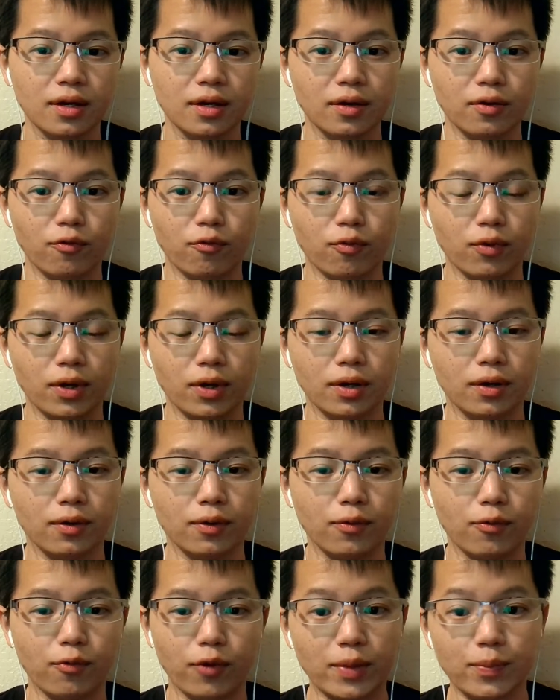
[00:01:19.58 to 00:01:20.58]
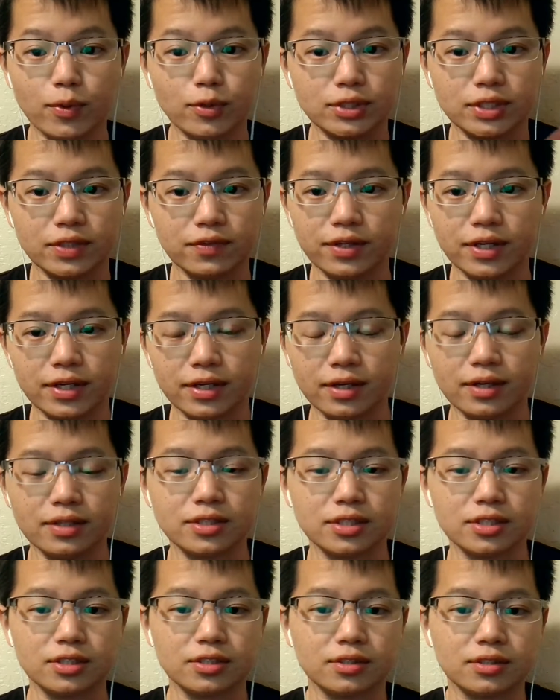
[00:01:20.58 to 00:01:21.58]
rainbows every day. Okay, it's
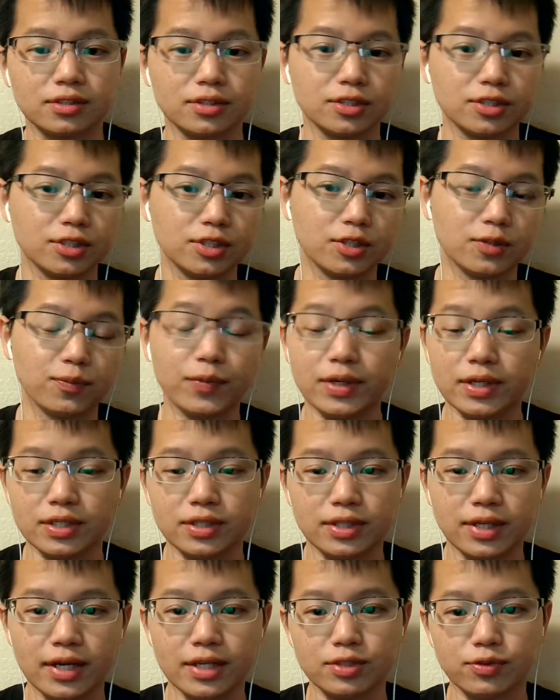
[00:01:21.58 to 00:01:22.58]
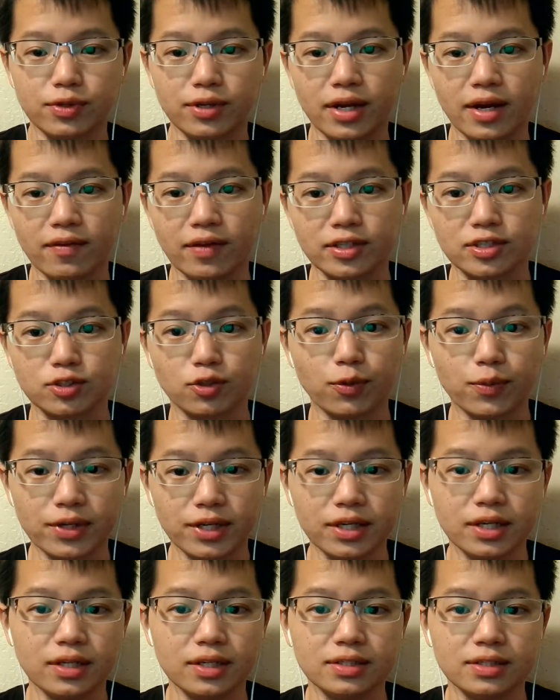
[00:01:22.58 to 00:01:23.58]
just gonna be days where you have like stormy
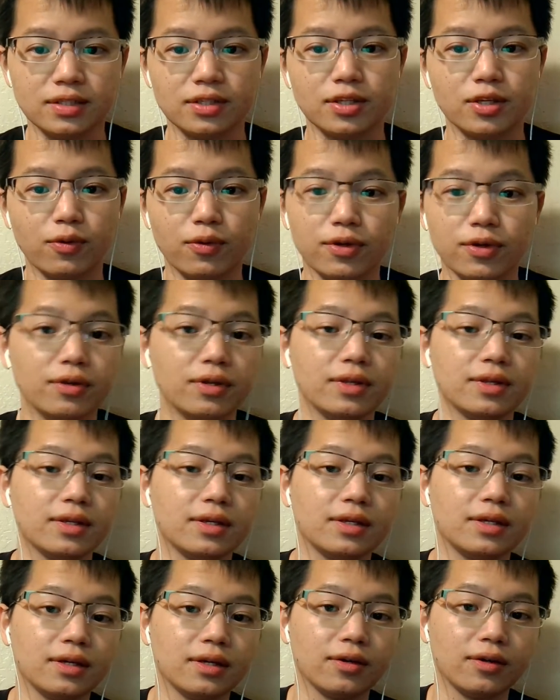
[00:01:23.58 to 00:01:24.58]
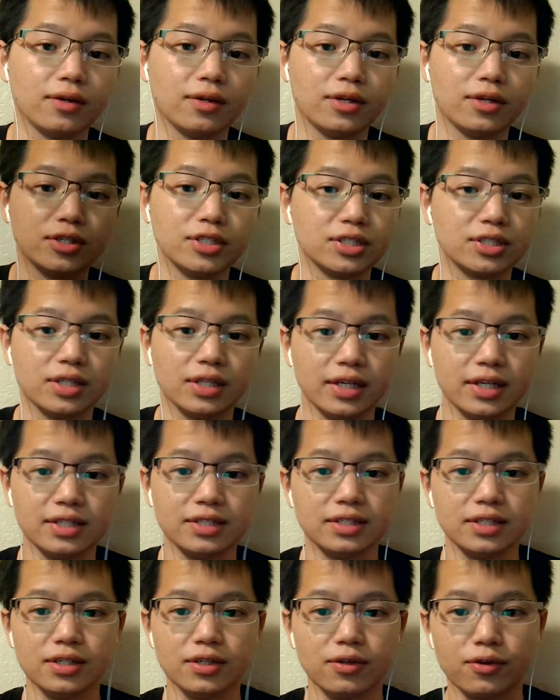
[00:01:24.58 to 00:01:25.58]
days and you don't want to do anything and you're just
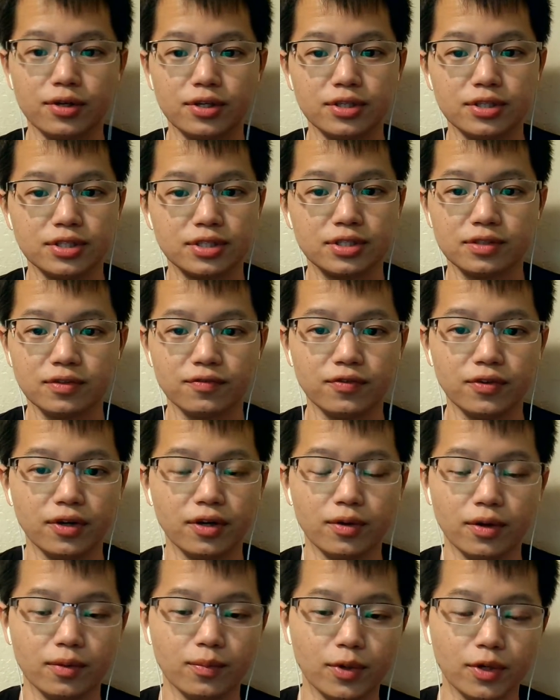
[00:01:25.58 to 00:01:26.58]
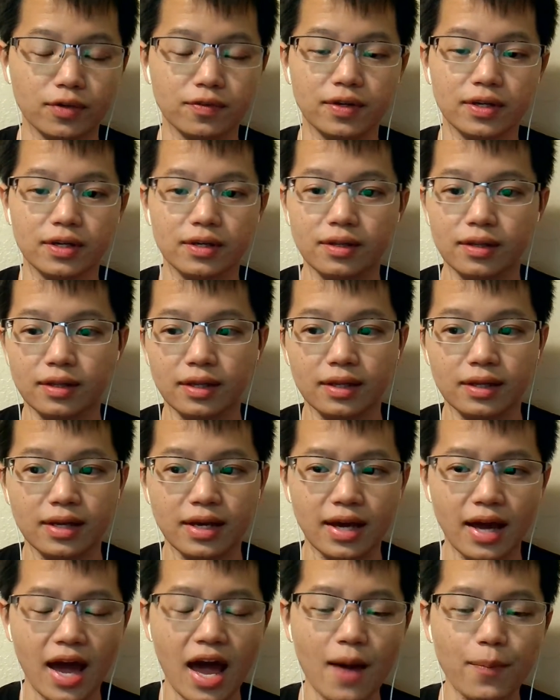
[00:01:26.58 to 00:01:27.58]
lazy or you just feel unmotivated. And it
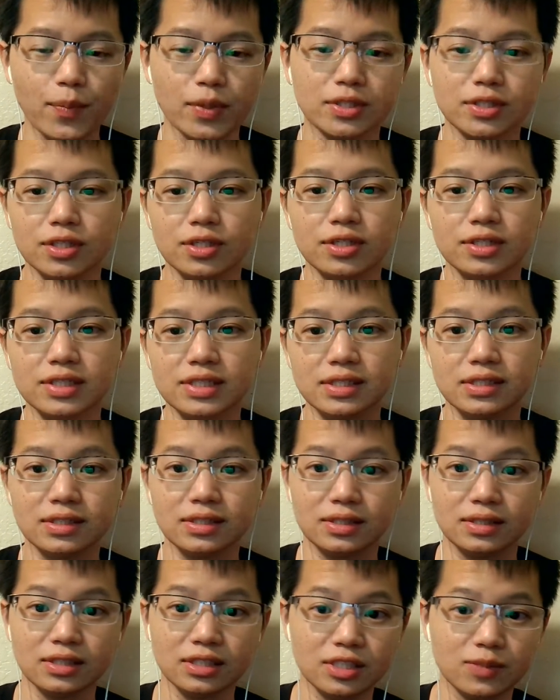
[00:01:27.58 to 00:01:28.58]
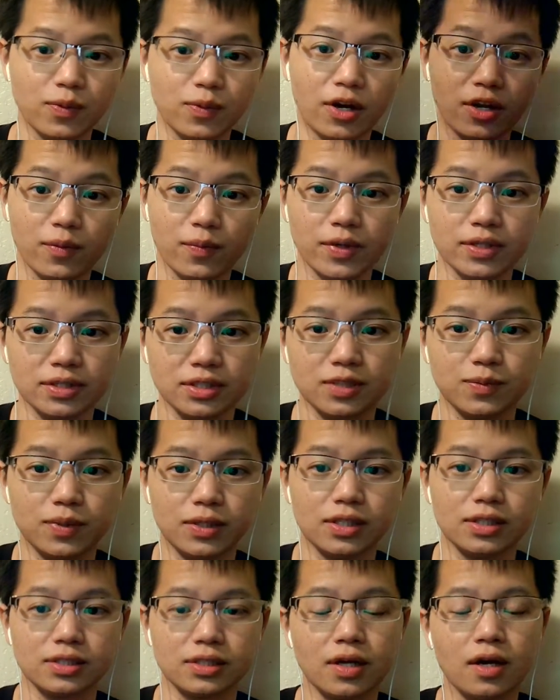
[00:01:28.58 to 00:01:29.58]
happens. This is part of the business,
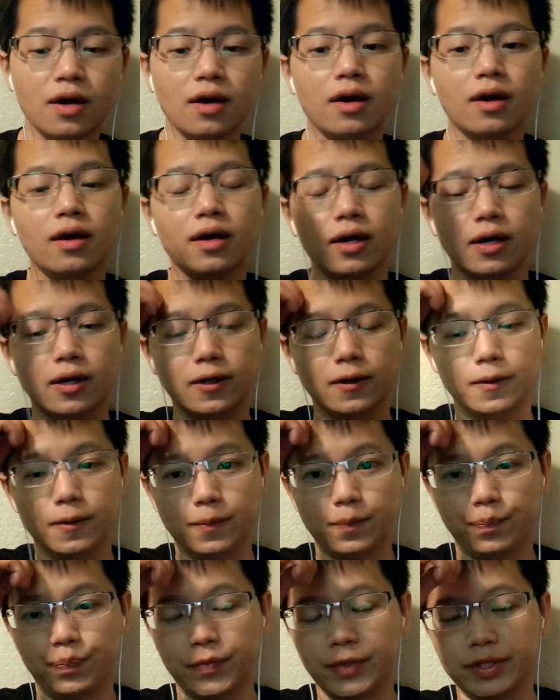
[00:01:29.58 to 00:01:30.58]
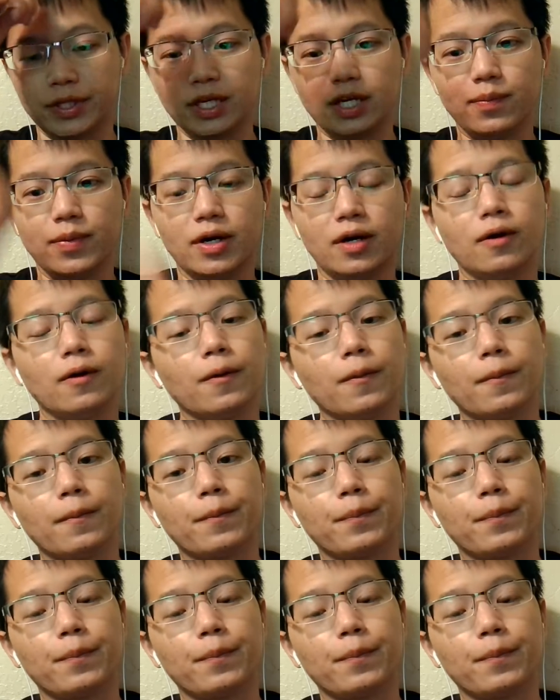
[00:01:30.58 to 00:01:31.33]
because the thing about